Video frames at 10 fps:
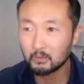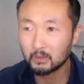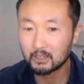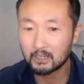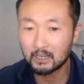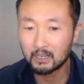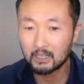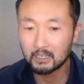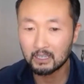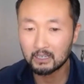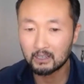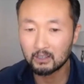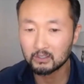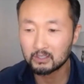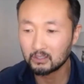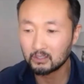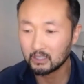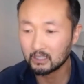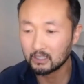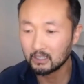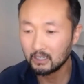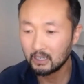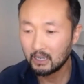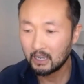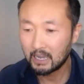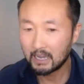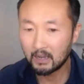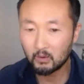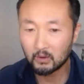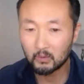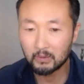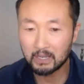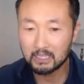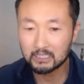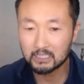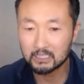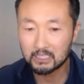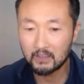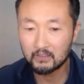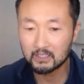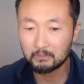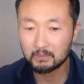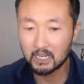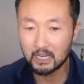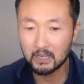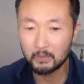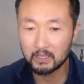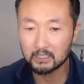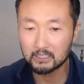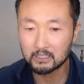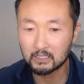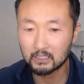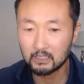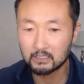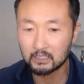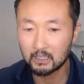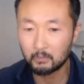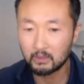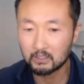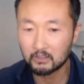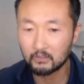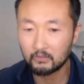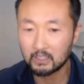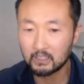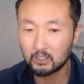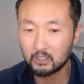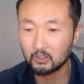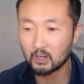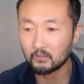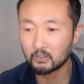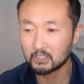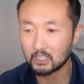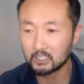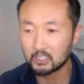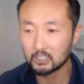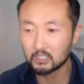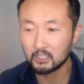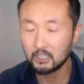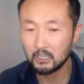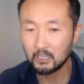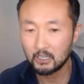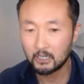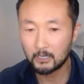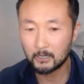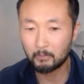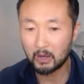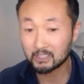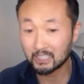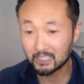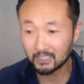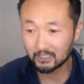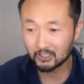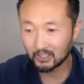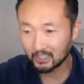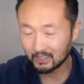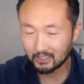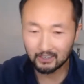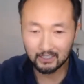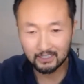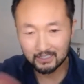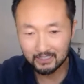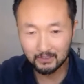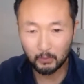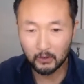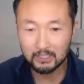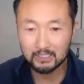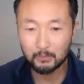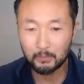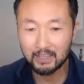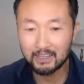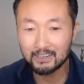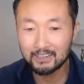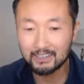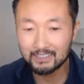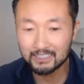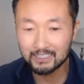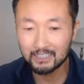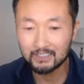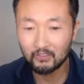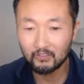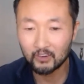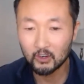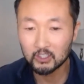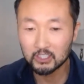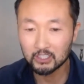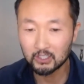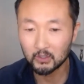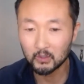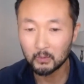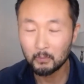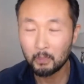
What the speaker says: we're kind of getting close to the hour, we might just save some time and just skip this V2 conversation. I was actually going to try to get the audience to participate and discuss version 2.